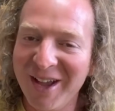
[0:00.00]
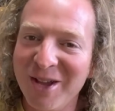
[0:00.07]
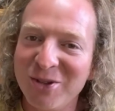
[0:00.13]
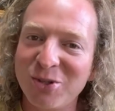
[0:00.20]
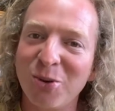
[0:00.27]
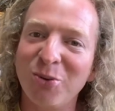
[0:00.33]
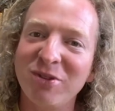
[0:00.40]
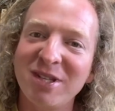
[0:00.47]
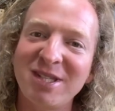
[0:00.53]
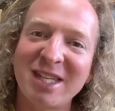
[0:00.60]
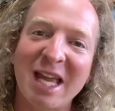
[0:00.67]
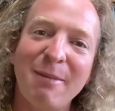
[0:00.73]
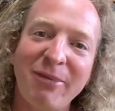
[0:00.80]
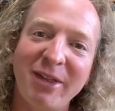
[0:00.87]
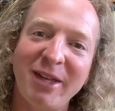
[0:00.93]
So the
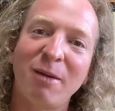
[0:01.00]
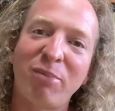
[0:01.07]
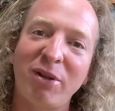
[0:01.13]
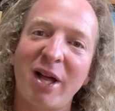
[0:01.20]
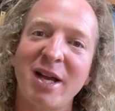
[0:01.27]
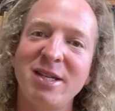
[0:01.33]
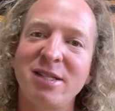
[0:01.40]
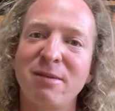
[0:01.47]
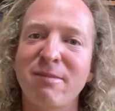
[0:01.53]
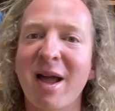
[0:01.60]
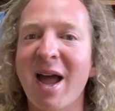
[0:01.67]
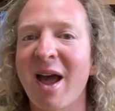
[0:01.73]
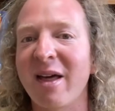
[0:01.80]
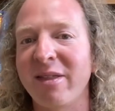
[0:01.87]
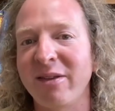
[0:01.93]
same thing applies to
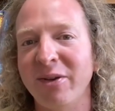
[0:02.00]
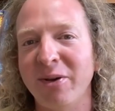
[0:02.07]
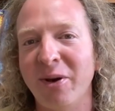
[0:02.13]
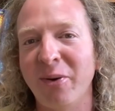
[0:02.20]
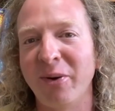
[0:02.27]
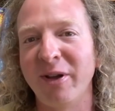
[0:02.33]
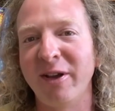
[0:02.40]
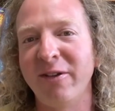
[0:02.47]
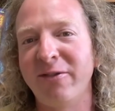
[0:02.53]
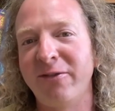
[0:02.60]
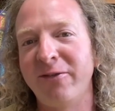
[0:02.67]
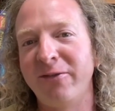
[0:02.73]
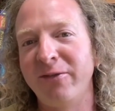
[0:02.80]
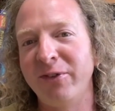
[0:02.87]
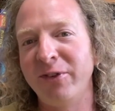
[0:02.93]
math. You know,
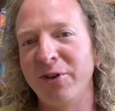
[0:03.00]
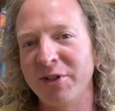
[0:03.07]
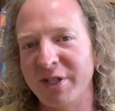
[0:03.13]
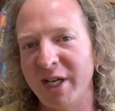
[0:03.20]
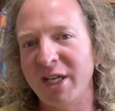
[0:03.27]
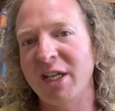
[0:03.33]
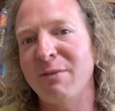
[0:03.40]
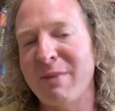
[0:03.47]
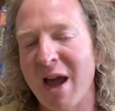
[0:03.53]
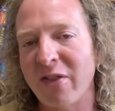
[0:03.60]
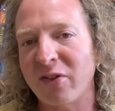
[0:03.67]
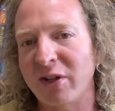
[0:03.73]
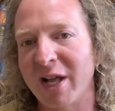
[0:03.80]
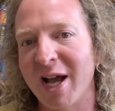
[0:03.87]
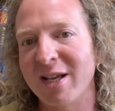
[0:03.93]
if you're taking a
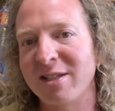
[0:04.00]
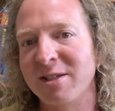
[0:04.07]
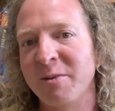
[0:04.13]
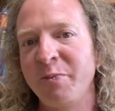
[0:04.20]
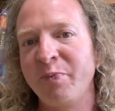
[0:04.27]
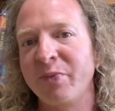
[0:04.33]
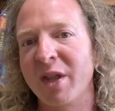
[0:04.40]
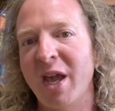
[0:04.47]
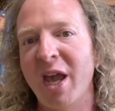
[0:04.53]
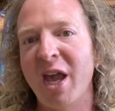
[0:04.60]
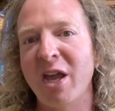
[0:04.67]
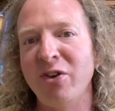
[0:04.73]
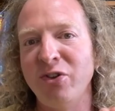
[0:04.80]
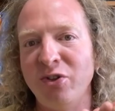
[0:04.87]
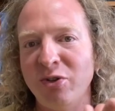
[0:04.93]
math class
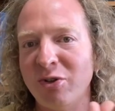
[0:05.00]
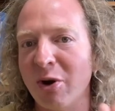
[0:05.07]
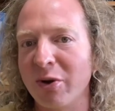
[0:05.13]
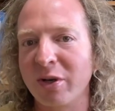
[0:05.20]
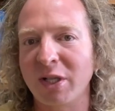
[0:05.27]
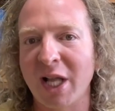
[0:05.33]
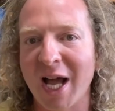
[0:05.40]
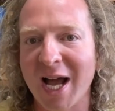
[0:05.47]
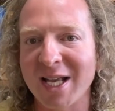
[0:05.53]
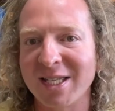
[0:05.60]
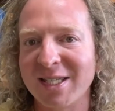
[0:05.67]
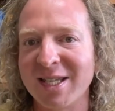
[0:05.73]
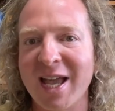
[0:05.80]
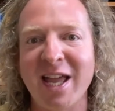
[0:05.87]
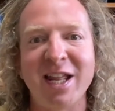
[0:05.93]
and you go to
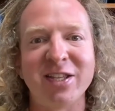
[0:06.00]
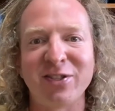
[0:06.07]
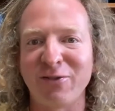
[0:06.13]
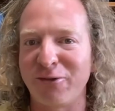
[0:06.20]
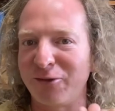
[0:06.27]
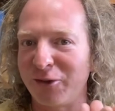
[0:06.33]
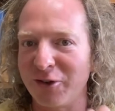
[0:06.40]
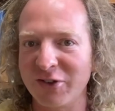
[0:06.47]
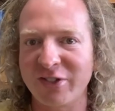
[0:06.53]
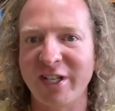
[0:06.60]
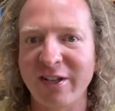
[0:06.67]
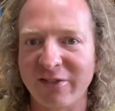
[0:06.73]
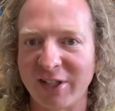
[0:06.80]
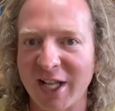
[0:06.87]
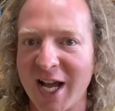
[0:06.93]
class and it's the first day
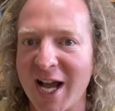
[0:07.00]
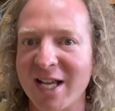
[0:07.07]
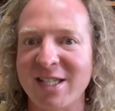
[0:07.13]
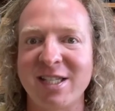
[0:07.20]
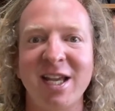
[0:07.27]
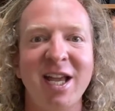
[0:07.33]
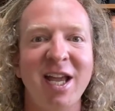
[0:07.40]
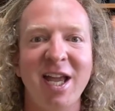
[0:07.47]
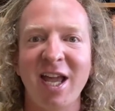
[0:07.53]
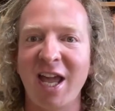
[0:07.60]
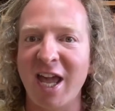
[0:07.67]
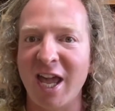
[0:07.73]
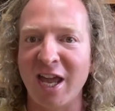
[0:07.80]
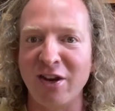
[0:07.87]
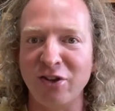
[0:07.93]
of class
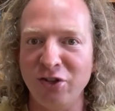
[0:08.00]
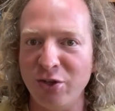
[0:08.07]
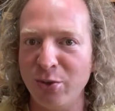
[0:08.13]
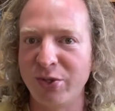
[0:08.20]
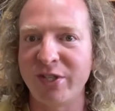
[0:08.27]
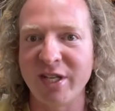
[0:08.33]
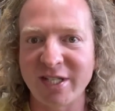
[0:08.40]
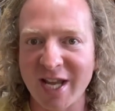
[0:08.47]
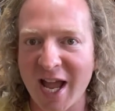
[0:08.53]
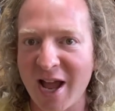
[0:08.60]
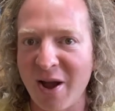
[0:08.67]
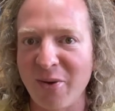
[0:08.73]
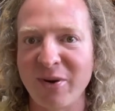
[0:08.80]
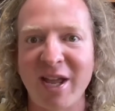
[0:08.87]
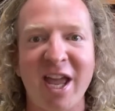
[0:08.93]
and you sit
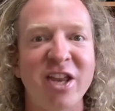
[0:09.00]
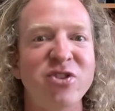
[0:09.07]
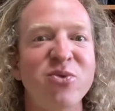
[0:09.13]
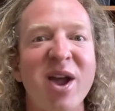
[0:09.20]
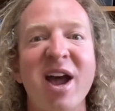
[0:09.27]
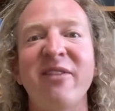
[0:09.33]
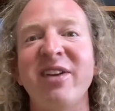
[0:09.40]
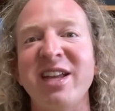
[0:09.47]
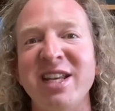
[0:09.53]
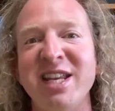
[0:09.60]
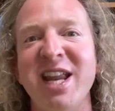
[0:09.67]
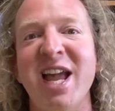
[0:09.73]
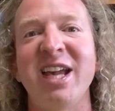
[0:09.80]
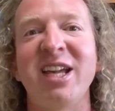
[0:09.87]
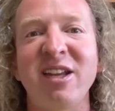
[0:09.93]
down and you have a
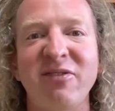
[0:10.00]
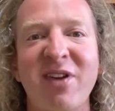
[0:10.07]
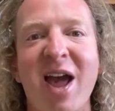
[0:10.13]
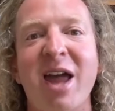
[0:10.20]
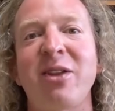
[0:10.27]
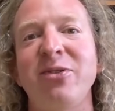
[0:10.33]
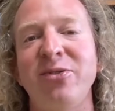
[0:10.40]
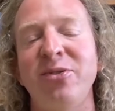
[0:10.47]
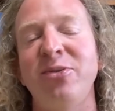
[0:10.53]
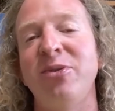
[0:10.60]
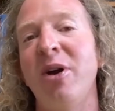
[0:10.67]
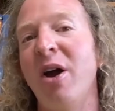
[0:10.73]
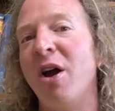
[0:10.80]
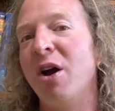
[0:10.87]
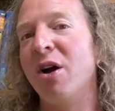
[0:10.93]
negative attitude
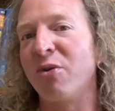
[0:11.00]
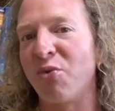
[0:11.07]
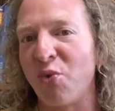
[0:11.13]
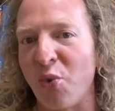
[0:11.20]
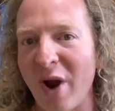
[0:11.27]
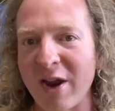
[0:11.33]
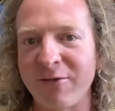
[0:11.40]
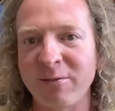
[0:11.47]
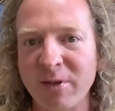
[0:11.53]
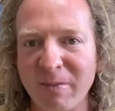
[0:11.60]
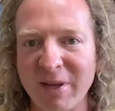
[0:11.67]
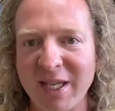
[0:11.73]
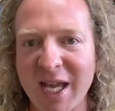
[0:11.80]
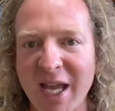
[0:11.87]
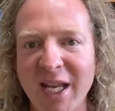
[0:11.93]
right from the
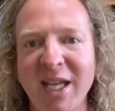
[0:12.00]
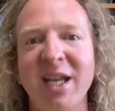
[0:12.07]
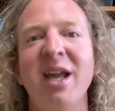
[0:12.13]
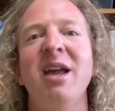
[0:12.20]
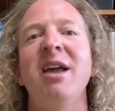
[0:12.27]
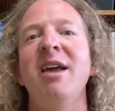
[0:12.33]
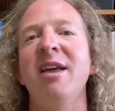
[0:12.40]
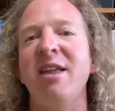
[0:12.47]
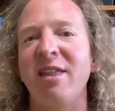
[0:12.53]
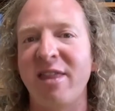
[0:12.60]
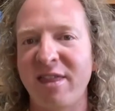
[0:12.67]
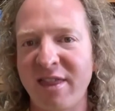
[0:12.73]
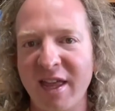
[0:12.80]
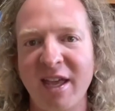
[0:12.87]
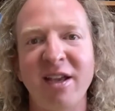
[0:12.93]
beginning,
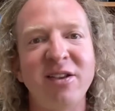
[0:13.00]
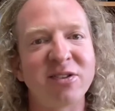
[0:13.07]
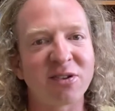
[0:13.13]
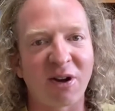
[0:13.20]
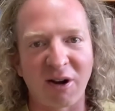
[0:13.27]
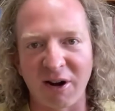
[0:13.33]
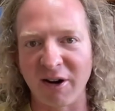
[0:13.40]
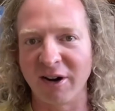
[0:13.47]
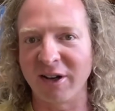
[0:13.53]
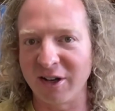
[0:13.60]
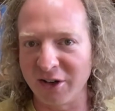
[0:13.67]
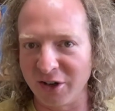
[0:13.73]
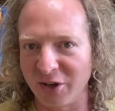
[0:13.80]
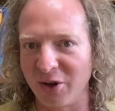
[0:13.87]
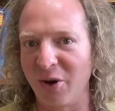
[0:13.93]
things aren't
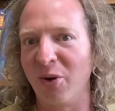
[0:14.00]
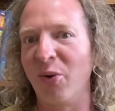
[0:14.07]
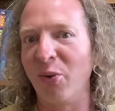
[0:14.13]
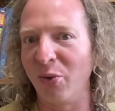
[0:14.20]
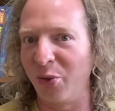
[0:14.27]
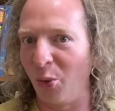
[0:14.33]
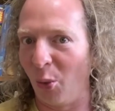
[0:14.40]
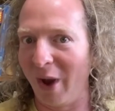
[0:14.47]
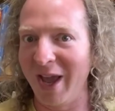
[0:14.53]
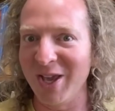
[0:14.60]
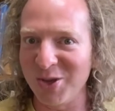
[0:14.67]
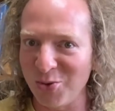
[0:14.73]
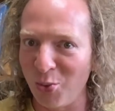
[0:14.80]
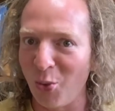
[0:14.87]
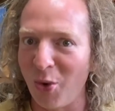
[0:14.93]
gonna go the way
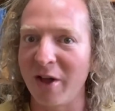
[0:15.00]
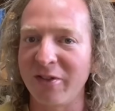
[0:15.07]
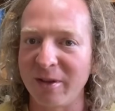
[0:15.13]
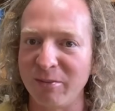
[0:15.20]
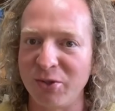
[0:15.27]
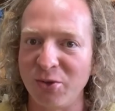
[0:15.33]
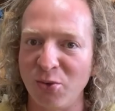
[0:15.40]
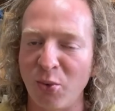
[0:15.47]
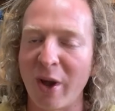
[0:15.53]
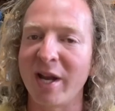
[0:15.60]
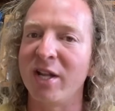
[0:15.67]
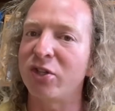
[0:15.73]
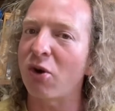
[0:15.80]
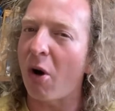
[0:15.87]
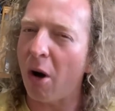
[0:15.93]
you want them to, right?
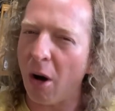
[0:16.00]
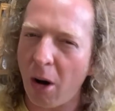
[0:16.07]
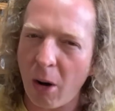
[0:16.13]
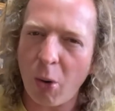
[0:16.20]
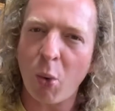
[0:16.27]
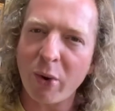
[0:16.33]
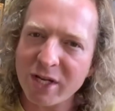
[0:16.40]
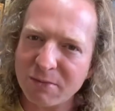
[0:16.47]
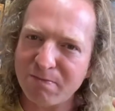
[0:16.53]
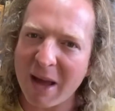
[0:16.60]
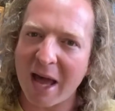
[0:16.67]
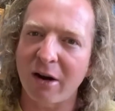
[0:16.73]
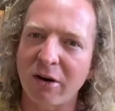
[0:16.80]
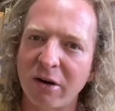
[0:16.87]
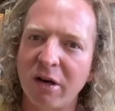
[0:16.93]
It's always
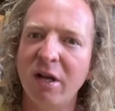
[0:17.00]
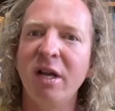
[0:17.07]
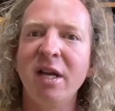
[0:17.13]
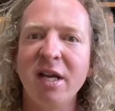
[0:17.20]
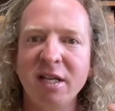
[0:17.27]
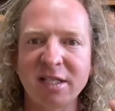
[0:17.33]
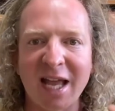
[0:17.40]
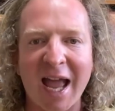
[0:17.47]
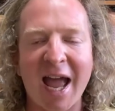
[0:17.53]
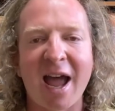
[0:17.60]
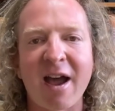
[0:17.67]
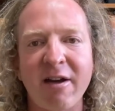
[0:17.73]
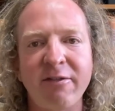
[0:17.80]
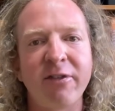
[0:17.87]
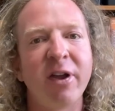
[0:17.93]
better to
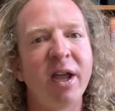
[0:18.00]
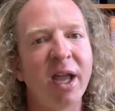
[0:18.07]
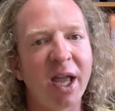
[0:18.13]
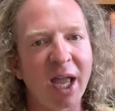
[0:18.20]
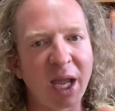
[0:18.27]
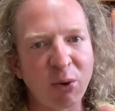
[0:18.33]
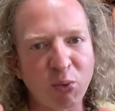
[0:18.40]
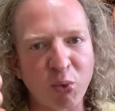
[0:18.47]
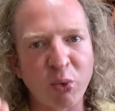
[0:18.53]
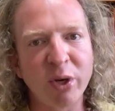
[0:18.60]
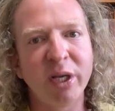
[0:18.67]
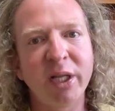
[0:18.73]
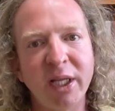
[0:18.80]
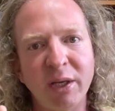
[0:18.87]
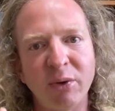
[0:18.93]
have a
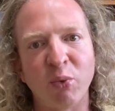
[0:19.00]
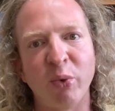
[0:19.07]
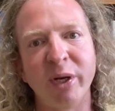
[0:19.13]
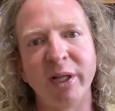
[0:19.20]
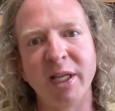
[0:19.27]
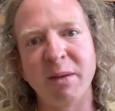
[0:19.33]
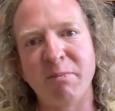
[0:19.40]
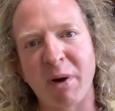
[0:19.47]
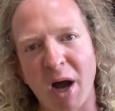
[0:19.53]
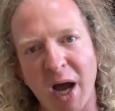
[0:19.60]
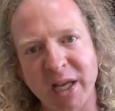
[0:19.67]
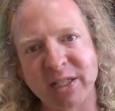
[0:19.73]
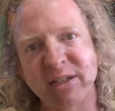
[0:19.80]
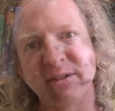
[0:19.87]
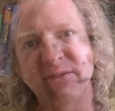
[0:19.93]
really, really positive